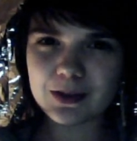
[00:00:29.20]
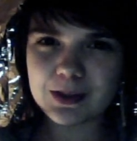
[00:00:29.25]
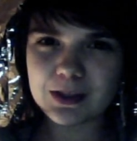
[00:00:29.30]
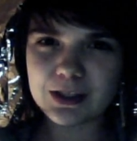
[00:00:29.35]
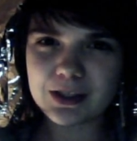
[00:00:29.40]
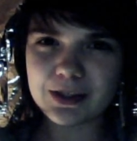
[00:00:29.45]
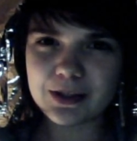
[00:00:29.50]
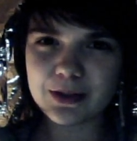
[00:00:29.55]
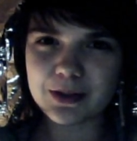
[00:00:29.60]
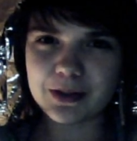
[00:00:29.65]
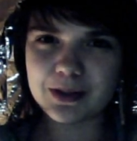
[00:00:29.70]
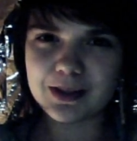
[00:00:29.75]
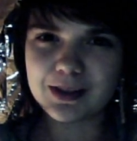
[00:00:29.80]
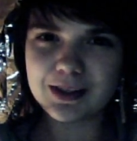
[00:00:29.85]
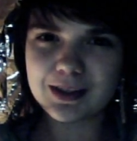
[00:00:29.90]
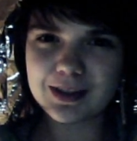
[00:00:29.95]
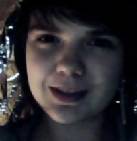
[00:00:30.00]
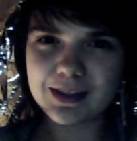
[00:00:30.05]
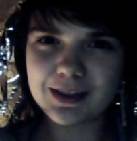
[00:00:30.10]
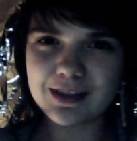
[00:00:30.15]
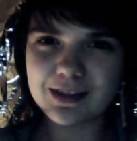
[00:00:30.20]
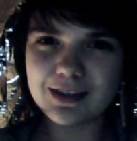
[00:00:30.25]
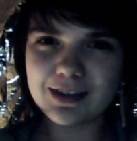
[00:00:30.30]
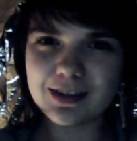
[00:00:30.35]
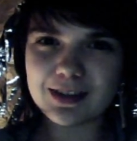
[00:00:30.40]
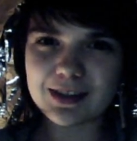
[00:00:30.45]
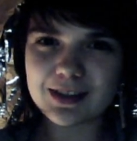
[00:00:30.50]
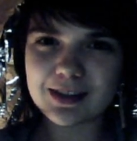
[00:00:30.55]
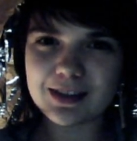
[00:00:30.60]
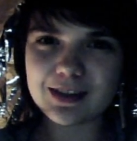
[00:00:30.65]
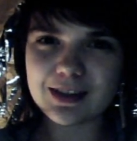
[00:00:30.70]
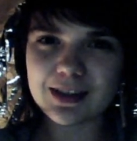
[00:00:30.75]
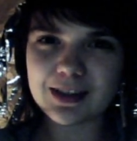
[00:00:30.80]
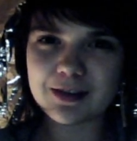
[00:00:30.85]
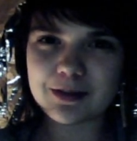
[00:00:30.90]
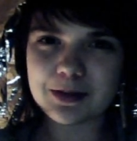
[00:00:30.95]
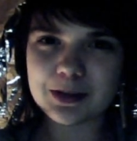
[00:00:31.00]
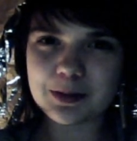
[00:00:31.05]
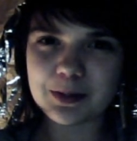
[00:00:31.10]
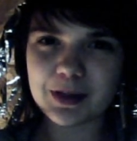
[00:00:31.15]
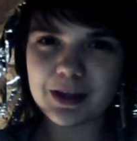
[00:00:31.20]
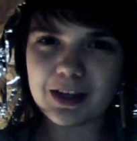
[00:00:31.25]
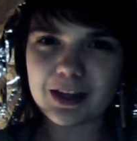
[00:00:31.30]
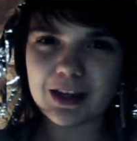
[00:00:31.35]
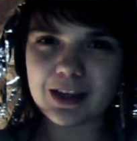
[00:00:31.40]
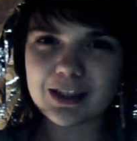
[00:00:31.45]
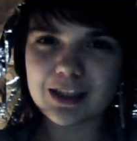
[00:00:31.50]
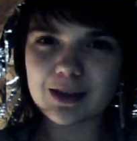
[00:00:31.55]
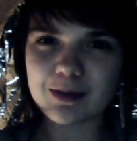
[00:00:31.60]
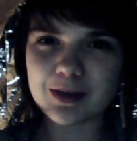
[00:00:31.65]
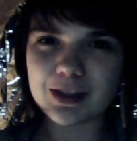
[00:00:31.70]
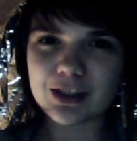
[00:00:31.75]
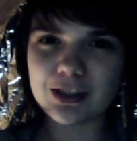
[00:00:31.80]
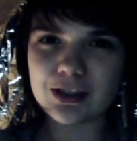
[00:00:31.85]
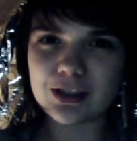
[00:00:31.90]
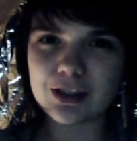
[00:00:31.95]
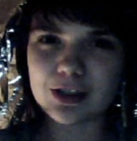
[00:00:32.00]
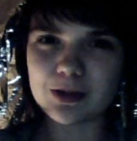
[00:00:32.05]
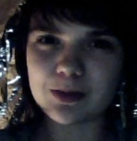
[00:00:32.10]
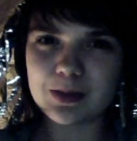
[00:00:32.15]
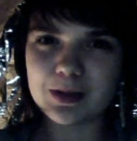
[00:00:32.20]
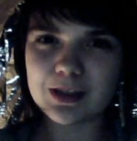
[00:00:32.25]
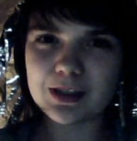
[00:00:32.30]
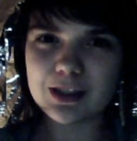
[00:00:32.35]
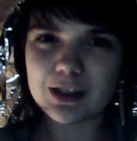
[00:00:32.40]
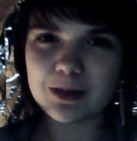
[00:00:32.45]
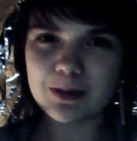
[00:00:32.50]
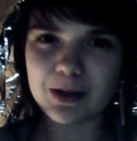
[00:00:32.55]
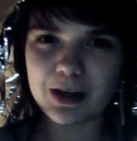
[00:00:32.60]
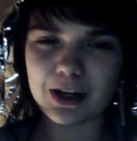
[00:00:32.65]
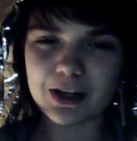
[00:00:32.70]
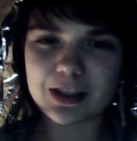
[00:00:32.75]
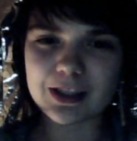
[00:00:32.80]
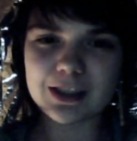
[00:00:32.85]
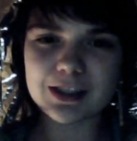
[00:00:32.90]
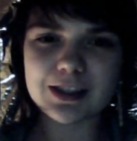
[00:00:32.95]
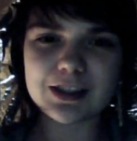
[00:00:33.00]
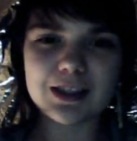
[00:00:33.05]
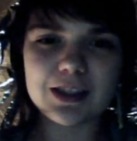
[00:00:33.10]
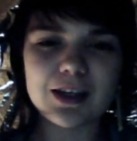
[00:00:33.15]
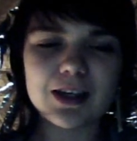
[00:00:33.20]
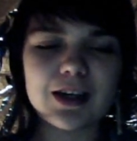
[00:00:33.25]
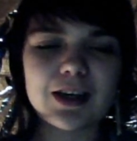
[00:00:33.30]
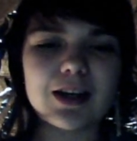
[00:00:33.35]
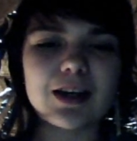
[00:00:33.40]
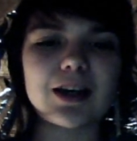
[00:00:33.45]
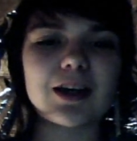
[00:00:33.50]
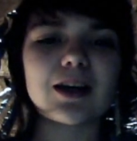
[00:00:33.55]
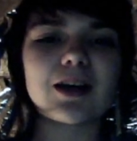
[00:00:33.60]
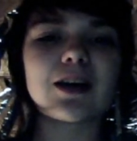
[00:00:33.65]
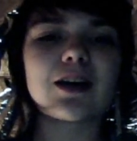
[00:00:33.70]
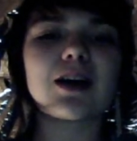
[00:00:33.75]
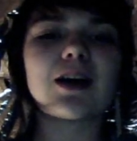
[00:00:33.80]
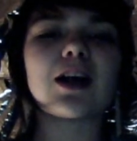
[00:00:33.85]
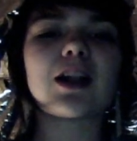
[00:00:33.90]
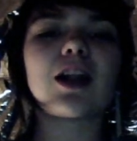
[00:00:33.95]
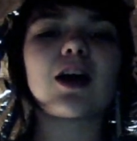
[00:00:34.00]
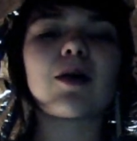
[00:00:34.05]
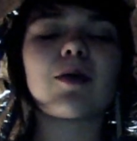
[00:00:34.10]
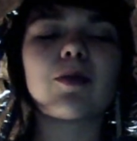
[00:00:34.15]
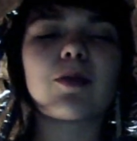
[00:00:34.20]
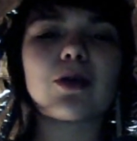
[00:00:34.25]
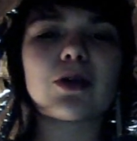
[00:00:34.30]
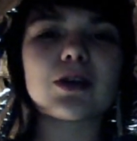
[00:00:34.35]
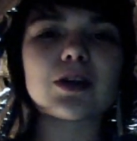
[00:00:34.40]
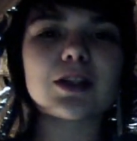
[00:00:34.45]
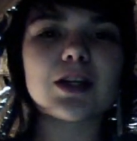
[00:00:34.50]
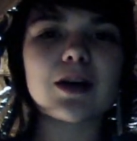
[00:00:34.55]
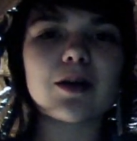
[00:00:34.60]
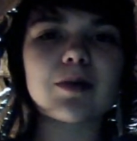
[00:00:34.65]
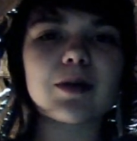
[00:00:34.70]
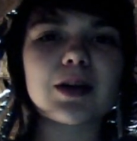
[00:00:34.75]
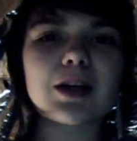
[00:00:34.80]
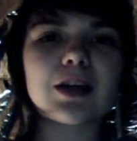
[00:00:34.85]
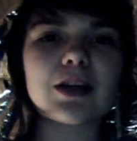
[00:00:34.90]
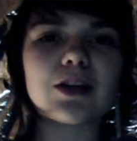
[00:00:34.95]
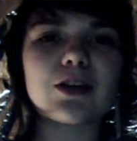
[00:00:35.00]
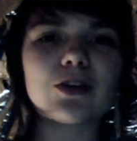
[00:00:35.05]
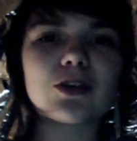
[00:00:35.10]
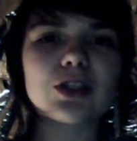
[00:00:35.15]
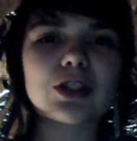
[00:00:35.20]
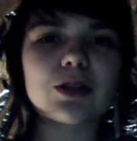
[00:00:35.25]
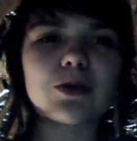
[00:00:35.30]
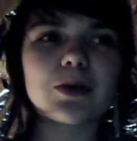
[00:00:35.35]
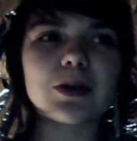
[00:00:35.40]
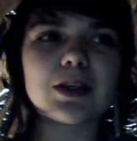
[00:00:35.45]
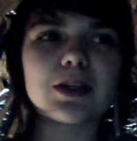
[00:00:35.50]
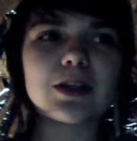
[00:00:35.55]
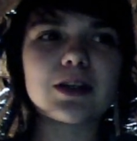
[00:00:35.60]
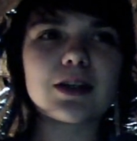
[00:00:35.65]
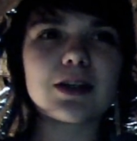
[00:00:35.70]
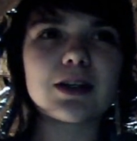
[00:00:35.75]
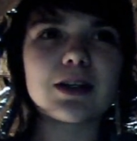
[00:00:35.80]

to do. I've been spending a lot of time on YouTube, to be honest. A lot more time than I usually would.